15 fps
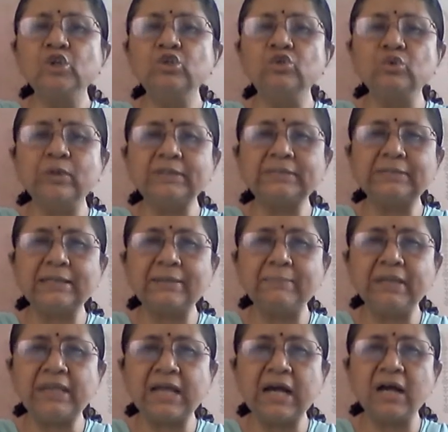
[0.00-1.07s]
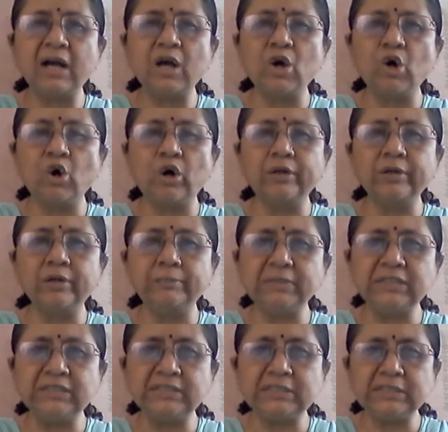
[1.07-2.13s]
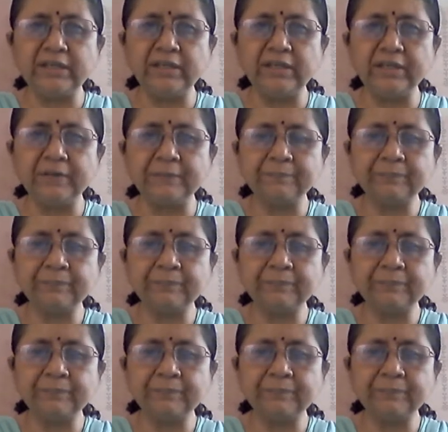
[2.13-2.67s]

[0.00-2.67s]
to a seminar or a meeting